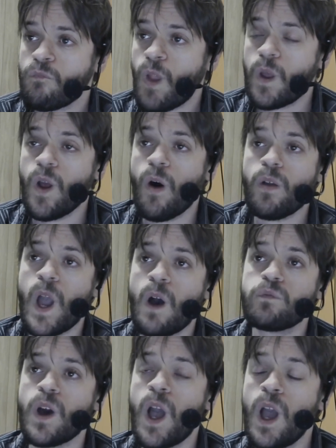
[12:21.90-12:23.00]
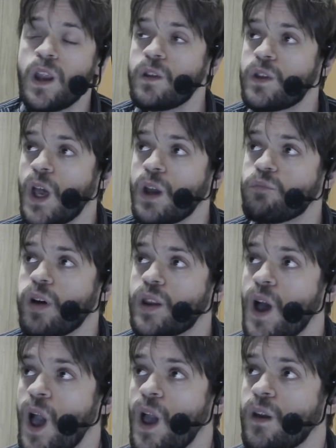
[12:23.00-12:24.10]
You know, they have the anything
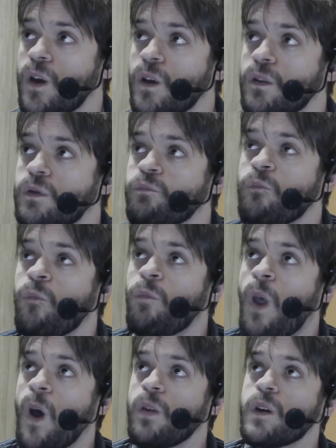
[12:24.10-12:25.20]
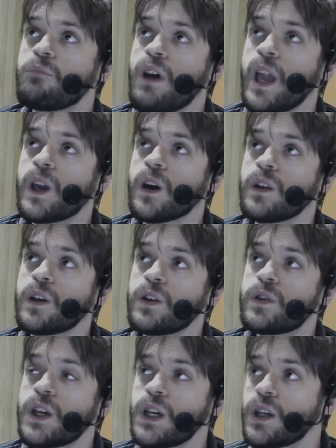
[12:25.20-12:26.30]
potatoes, the bacon and
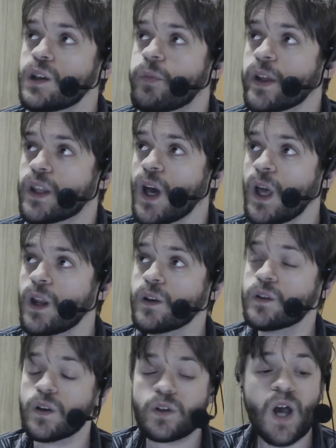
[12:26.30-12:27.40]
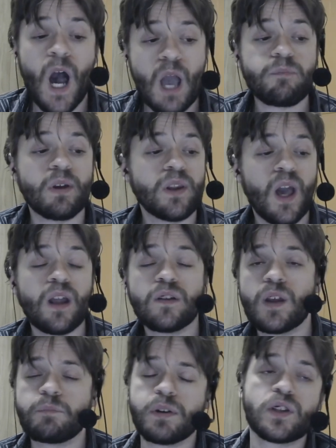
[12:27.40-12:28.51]
cheese potatoes, the chive potatoes.
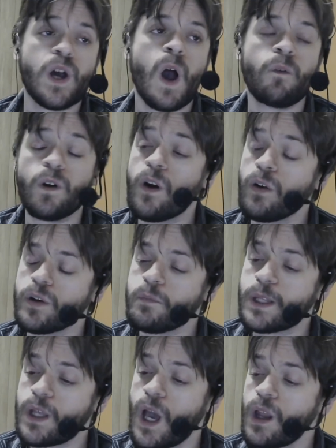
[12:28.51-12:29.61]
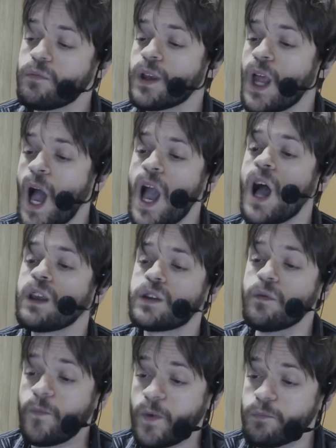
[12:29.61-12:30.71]
They put chive on all the potatoes, but I asked
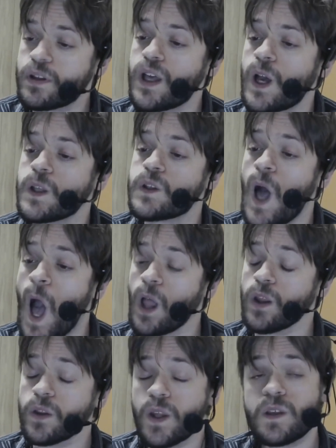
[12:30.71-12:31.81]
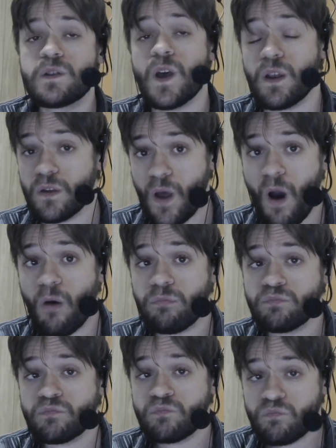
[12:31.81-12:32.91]
them for potato salad and they said no.
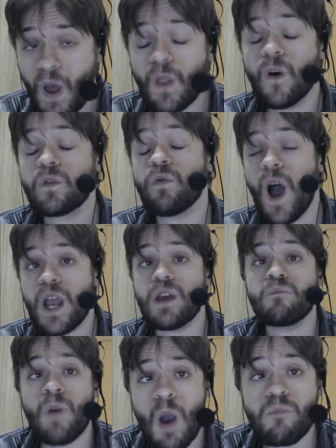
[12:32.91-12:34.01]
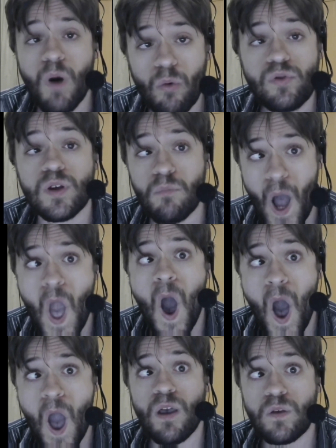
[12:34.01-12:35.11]
They looked right in my both of my
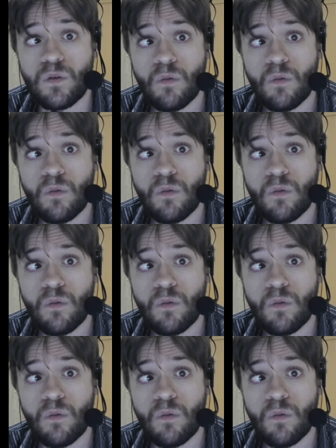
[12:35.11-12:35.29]
eyes.